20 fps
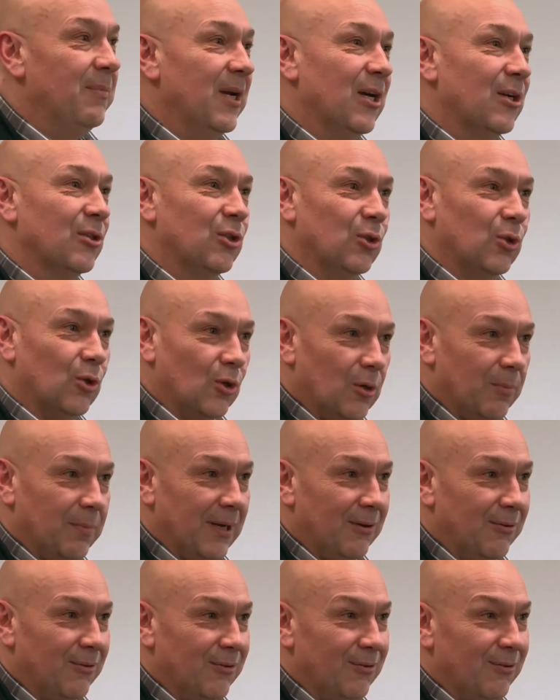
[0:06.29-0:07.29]
I've been asked to talk
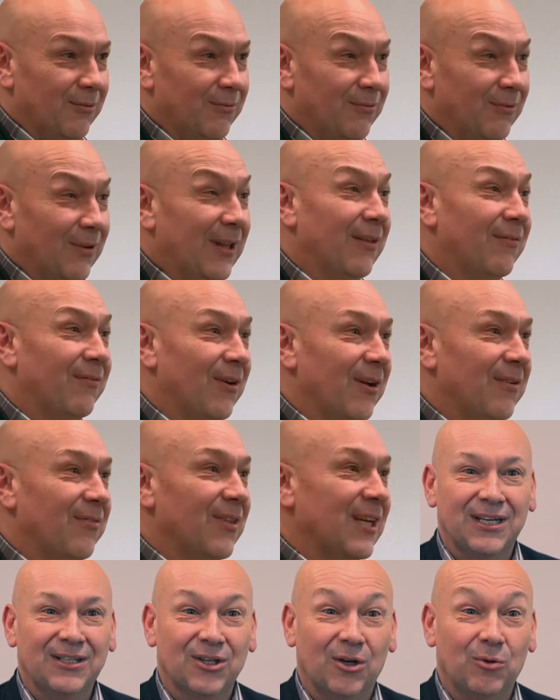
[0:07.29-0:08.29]
about the five
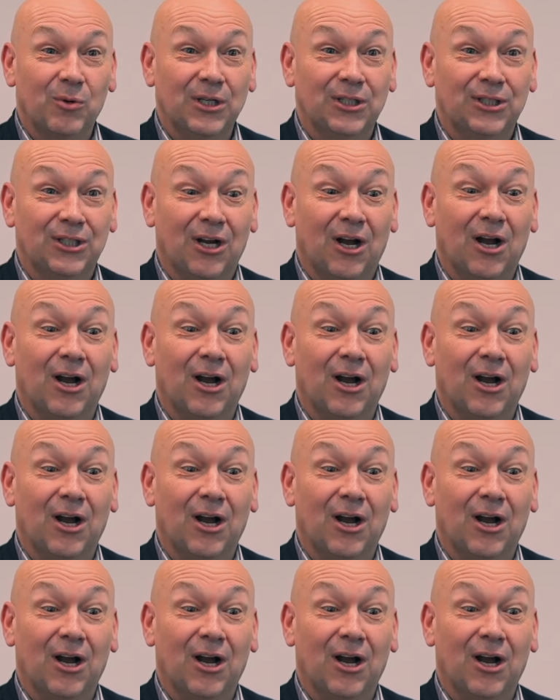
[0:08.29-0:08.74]
things I wish